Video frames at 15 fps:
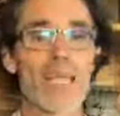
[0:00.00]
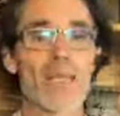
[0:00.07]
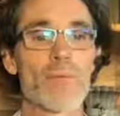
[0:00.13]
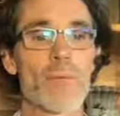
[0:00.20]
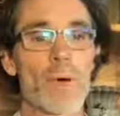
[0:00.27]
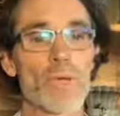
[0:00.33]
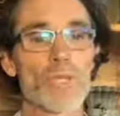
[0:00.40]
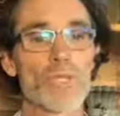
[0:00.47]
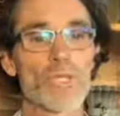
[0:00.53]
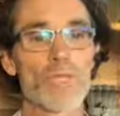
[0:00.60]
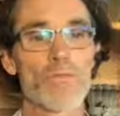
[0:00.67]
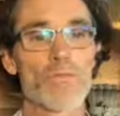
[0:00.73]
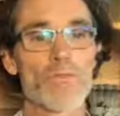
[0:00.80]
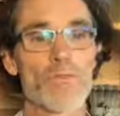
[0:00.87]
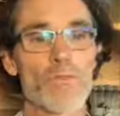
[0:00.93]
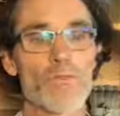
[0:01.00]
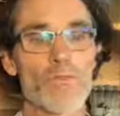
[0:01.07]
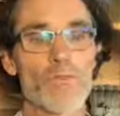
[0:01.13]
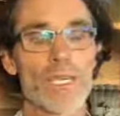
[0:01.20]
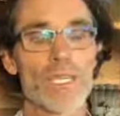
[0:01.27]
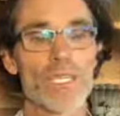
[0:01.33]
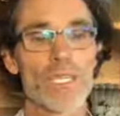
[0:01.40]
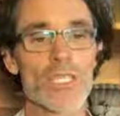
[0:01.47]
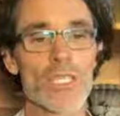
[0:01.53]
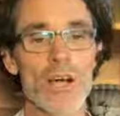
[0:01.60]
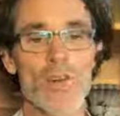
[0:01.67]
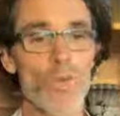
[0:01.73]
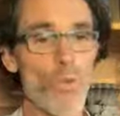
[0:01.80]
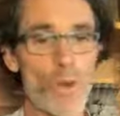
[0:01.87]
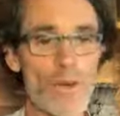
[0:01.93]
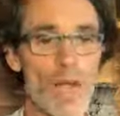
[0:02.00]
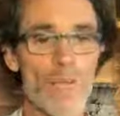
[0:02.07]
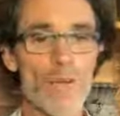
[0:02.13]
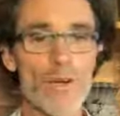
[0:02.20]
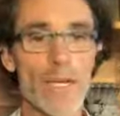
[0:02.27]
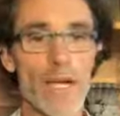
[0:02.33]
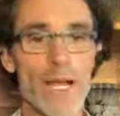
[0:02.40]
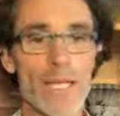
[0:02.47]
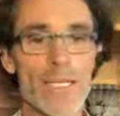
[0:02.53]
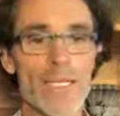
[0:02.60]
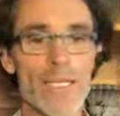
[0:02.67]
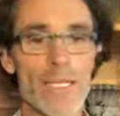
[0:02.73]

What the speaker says: emotional frustration of whatever kind,